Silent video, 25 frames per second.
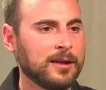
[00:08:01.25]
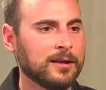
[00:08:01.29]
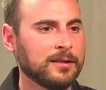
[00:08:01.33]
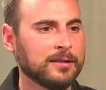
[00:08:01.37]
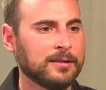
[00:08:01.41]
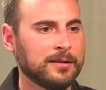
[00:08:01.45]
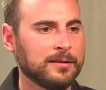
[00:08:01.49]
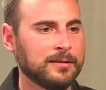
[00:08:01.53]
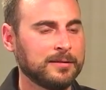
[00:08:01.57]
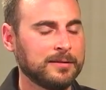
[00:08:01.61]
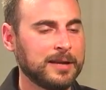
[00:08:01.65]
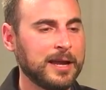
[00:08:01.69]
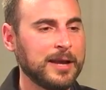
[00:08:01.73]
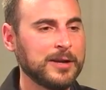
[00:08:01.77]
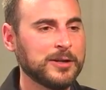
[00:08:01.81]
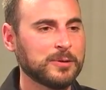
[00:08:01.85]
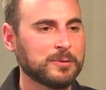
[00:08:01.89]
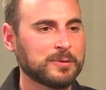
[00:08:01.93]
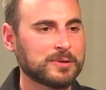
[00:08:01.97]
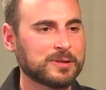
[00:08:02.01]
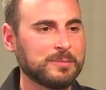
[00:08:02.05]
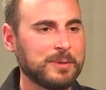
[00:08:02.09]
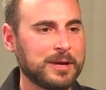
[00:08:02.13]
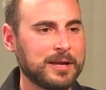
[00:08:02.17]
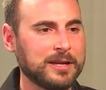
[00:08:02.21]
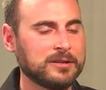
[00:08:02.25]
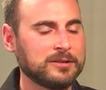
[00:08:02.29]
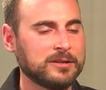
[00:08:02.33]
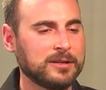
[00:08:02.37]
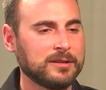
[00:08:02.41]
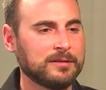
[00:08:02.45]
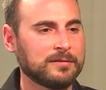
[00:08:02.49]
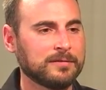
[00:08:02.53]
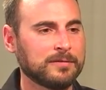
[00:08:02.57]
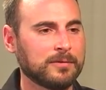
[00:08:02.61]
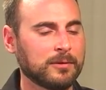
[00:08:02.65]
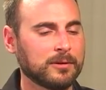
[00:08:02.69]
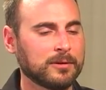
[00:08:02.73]
that nature was
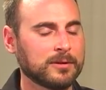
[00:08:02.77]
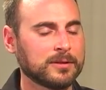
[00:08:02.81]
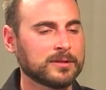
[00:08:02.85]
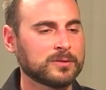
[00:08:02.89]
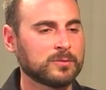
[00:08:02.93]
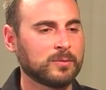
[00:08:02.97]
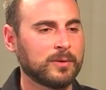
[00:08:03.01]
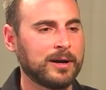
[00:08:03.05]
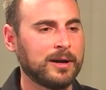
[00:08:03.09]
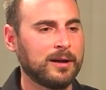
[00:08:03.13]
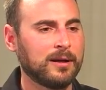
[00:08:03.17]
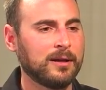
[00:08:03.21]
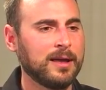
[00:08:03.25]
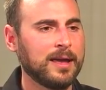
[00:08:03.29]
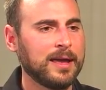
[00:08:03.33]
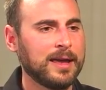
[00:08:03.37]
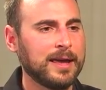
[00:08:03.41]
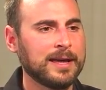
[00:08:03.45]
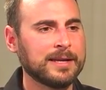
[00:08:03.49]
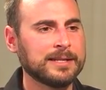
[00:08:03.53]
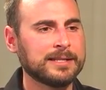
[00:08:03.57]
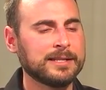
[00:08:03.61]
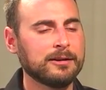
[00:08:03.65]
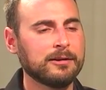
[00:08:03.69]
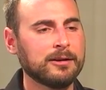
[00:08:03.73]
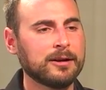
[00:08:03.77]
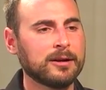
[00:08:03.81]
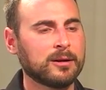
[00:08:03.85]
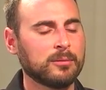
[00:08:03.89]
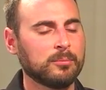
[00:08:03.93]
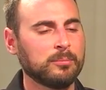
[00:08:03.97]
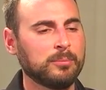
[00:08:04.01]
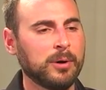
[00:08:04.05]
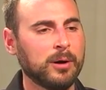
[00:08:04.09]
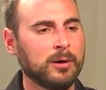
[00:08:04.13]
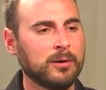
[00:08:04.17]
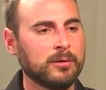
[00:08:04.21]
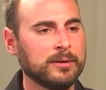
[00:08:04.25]
managing the forest well. Is there a
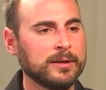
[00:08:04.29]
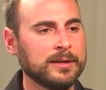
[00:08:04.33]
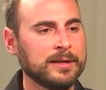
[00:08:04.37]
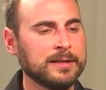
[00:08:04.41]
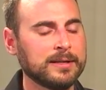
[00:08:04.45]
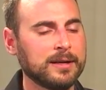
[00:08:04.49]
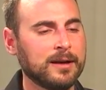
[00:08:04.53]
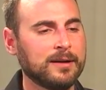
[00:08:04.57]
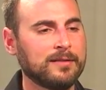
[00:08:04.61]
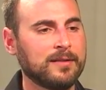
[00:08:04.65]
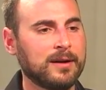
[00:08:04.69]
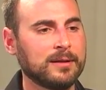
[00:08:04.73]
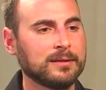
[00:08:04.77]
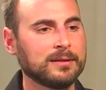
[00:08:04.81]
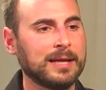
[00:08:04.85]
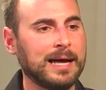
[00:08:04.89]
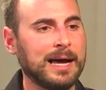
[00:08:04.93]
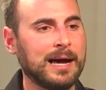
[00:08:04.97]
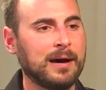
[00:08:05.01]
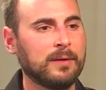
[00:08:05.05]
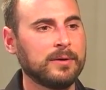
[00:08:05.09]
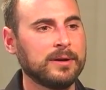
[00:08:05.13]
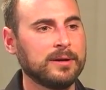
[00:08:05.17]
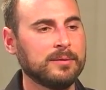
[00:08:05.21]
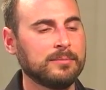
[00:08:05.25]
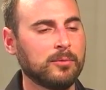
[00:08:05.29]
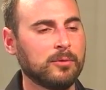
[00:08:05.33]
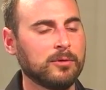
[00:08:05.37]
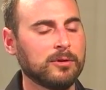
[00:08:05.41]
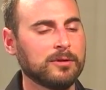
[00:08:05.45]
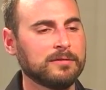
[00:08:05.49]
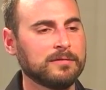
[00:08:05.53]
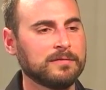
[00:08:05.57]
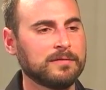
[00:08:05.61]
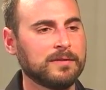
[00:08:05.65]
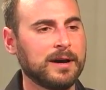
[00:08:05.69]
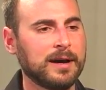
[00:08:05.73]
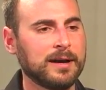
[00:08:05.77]
component of allowing more
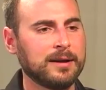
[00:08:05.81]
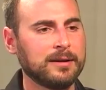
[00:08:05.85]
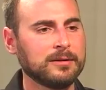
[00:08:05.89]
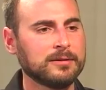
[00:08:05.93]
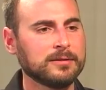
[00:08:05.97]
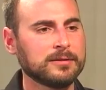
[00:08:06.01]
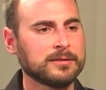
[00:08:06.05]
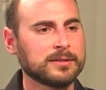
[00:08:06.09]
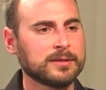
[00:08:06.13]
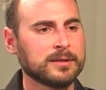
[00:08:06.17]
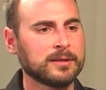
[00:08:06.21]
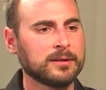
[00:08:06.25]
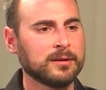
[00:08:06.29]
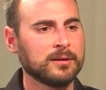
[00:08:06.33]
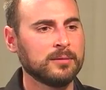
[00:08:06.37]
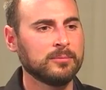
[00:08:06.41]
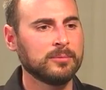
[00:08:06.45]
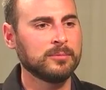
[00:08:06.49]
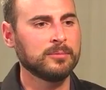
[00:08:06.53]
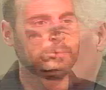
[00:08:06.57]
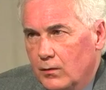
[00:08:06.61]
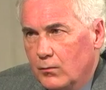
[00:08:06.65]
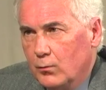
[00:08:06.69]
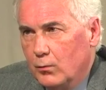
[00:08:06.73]
well, it, fires? It, it was and in? it